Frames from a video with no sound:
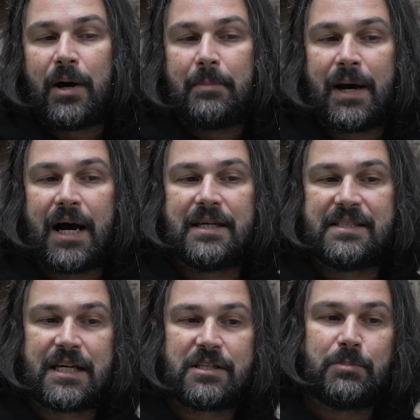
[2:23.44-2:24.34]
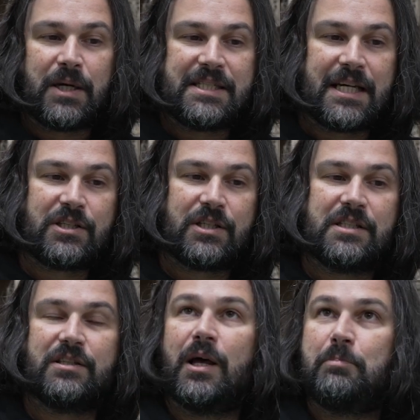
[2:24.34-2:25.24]
by part, section by section,
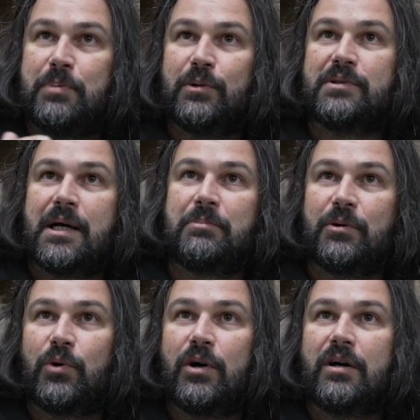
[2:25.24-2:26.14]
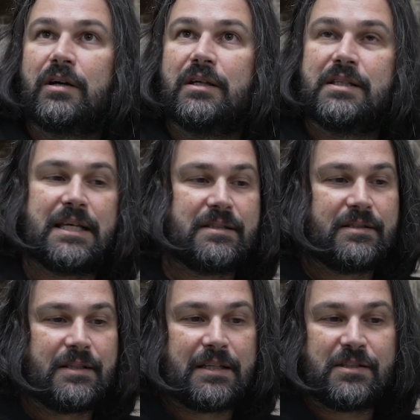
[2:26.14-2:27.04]
until I build up the work. And
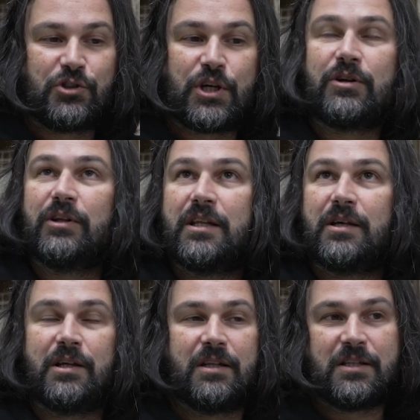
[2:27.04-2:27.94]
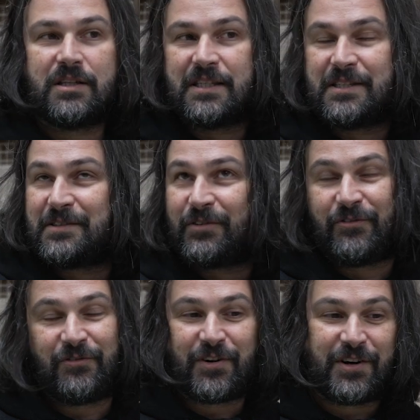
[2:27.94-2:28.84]
that's generally
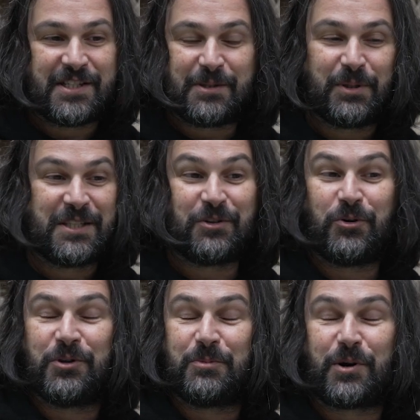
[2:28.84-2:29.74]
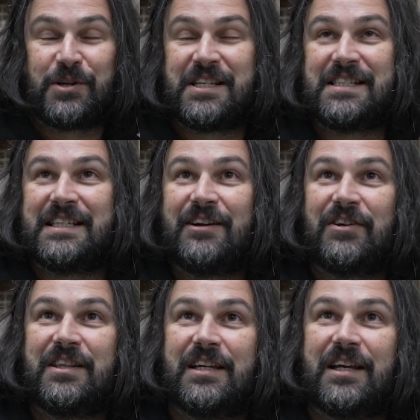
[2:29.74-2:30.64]
very similar to the process in
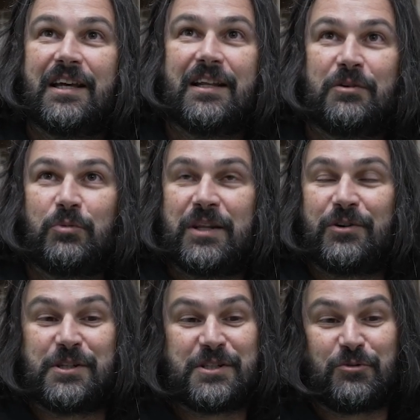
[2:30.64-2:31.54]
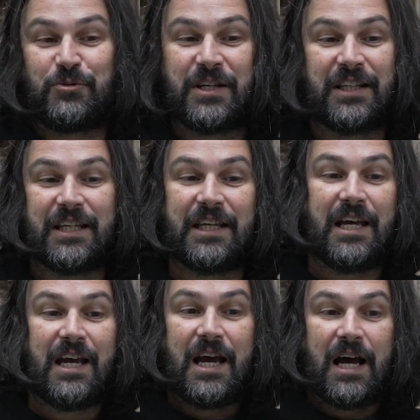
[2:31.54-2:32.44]
everything, whether it's a really
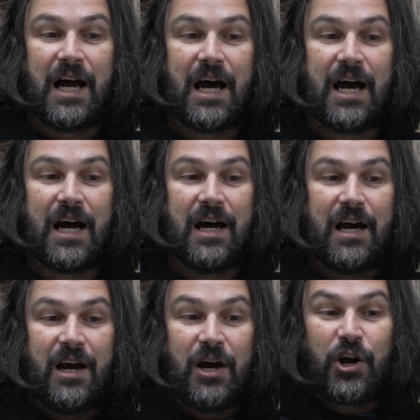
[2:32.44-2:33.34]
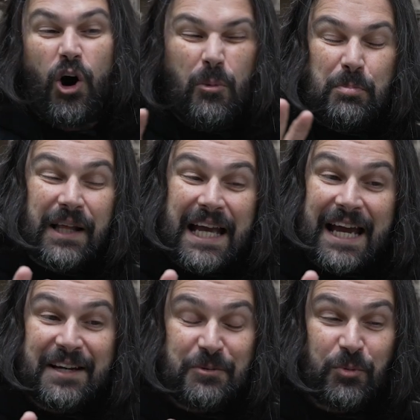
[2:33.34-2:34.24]

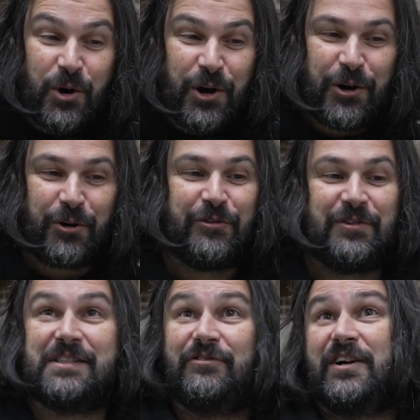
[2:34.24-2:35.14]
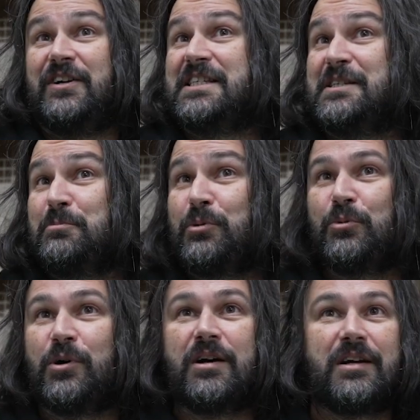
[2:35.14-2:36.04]
complicated work or if it's a very
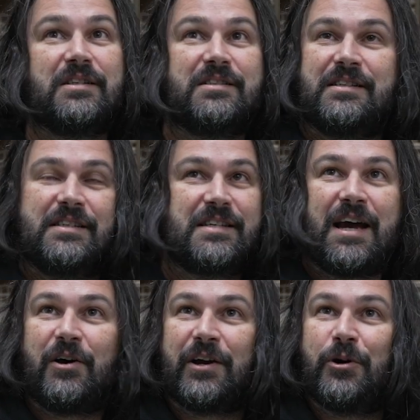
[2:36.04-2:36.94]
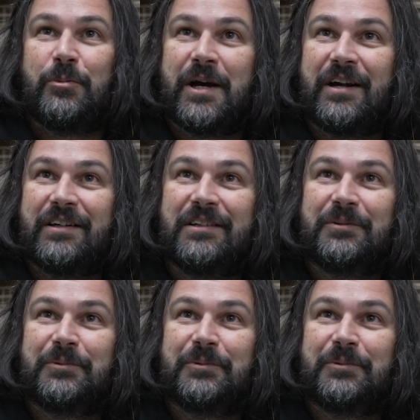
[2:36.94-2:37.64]
simple work, it's how I go about it.